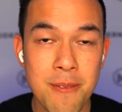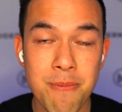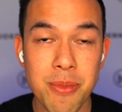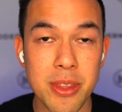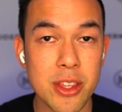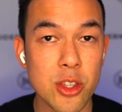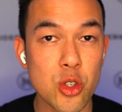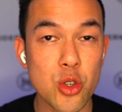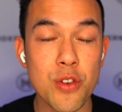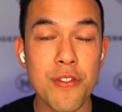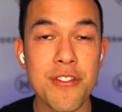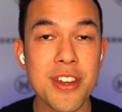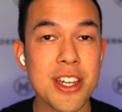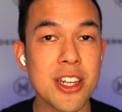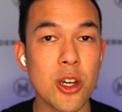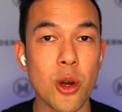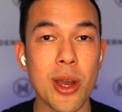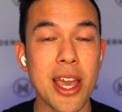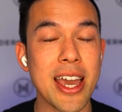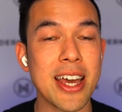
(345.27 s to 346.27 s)
do
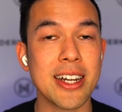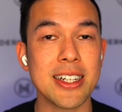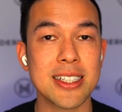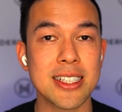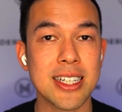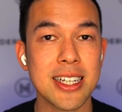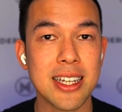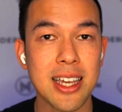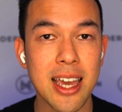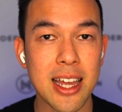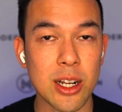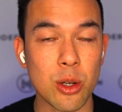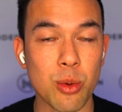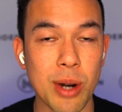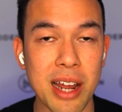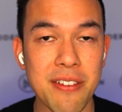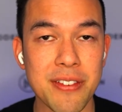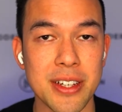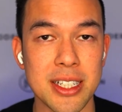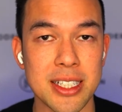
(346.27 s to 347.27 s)
video editing and
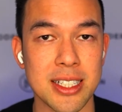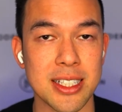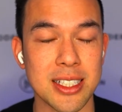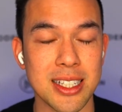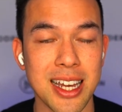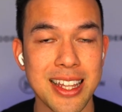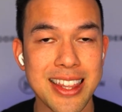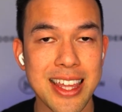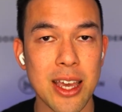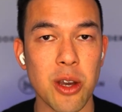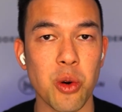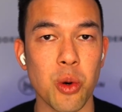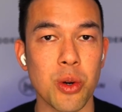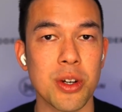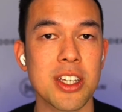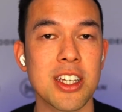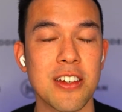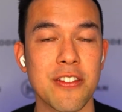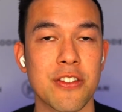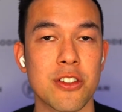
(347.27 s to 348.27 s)
graphics design. They're all
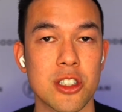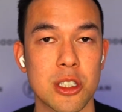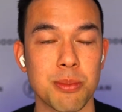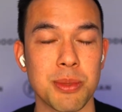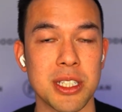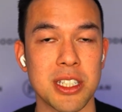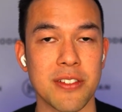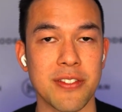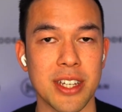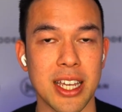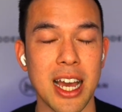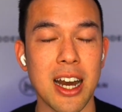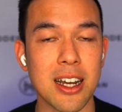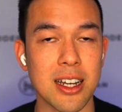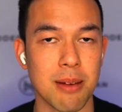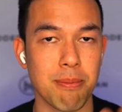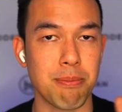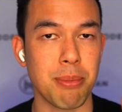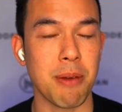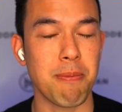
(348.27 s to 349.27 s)
here for a specific
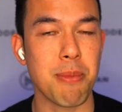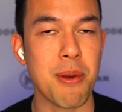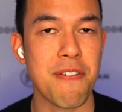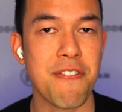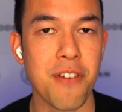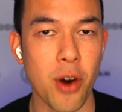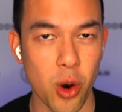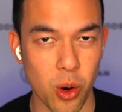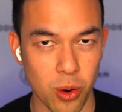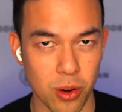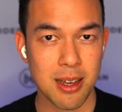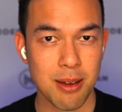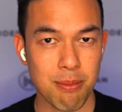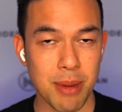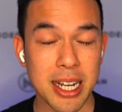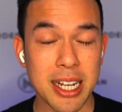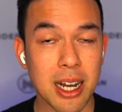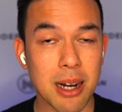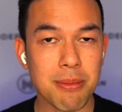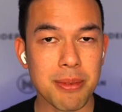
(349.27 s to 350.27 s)
outcome. But before, my
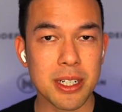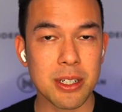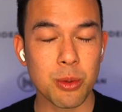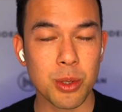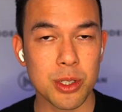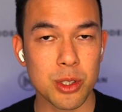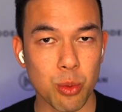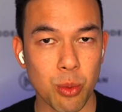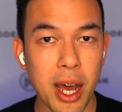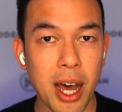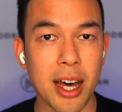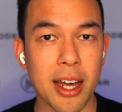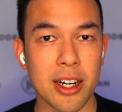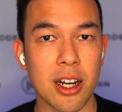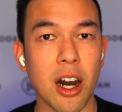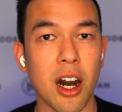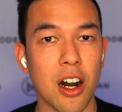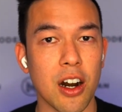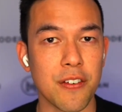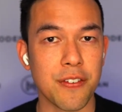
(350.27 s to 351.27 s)
company was run
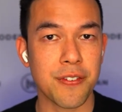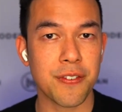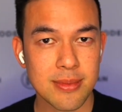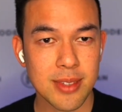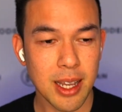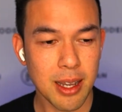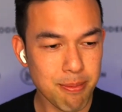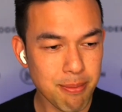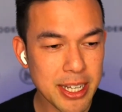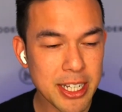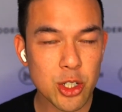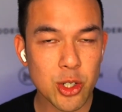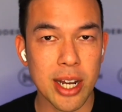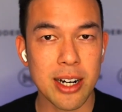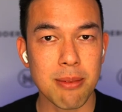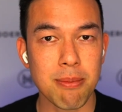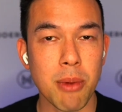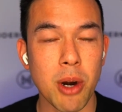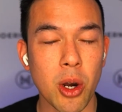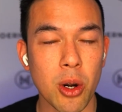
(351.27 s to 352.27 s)
off me trying to
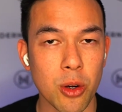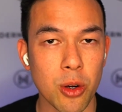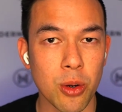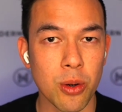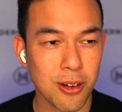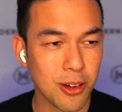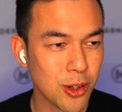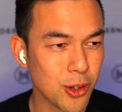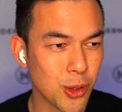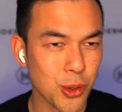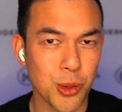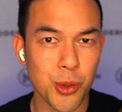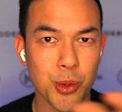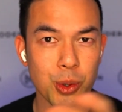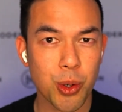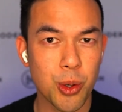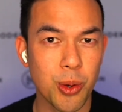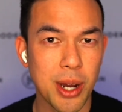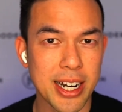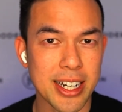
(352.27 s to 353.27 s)
model
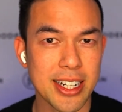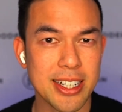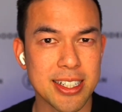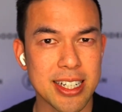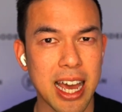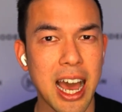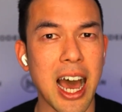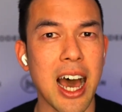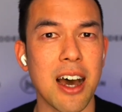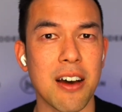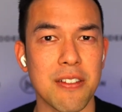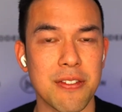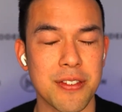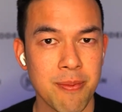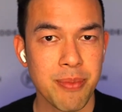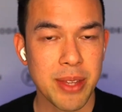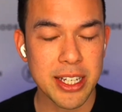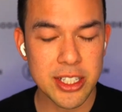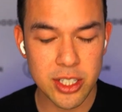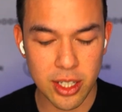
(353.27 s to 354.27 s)
who I needed to have.
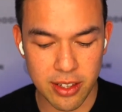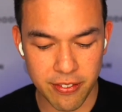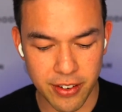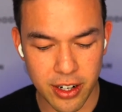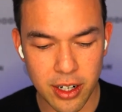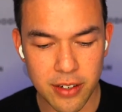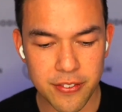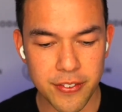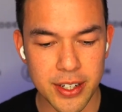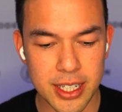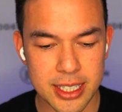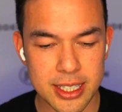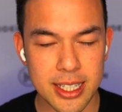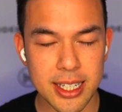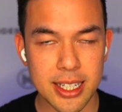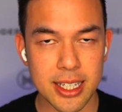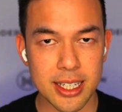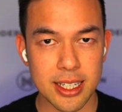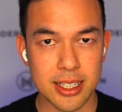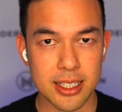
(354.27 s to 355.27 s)
And so the very first
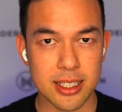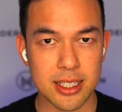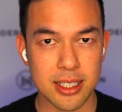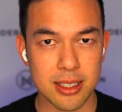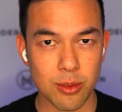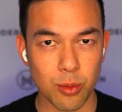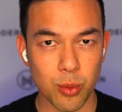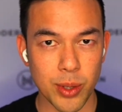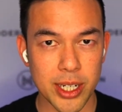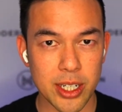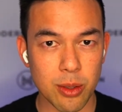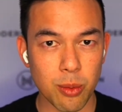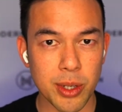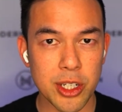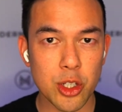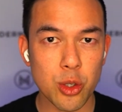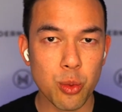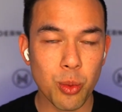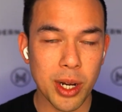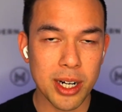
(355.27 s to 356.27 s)
thing is when
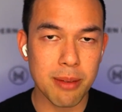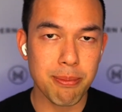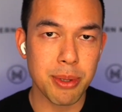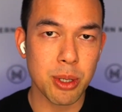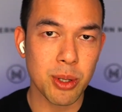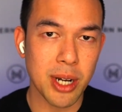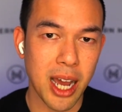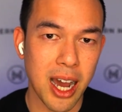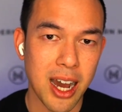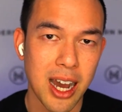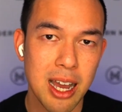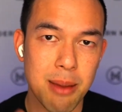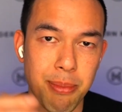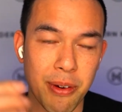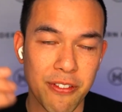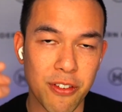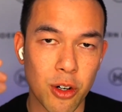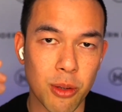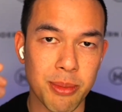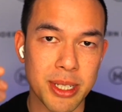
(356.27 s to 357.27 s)
you want to build a high
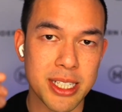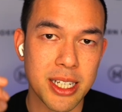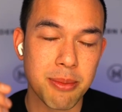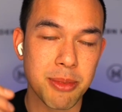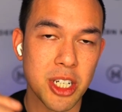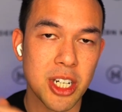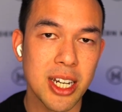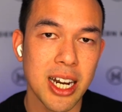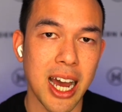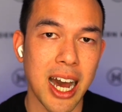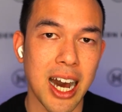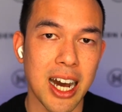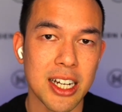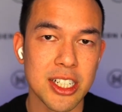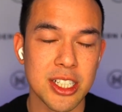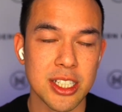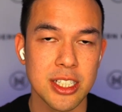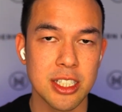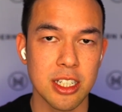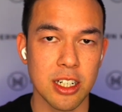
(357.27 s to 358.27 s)
performing team, you got to ask
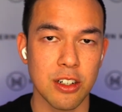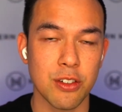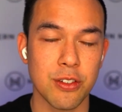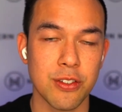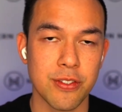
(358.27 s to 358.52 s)
yourself,